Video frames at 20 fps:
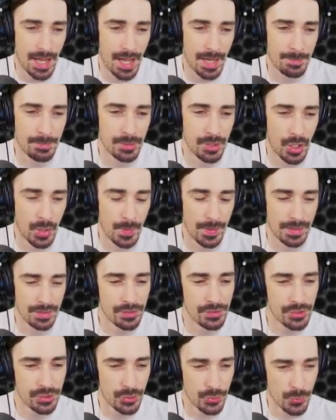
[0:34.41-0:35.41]
I'm
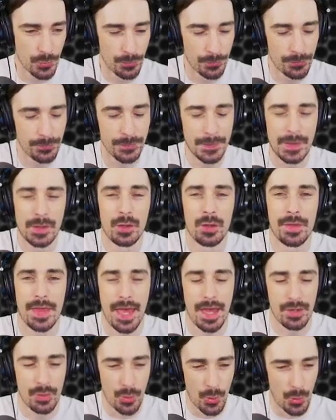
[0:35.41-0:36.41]
going to fill
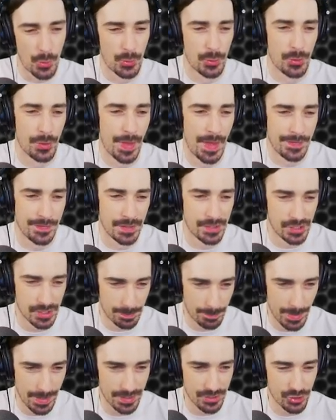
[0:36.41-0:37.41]
that hole that this
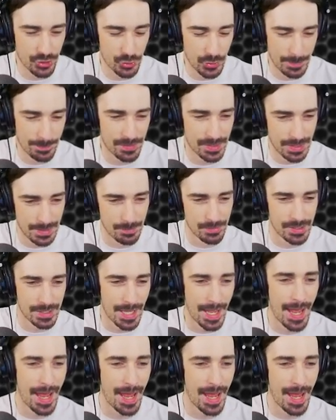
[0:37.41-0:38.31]
spike strip seems to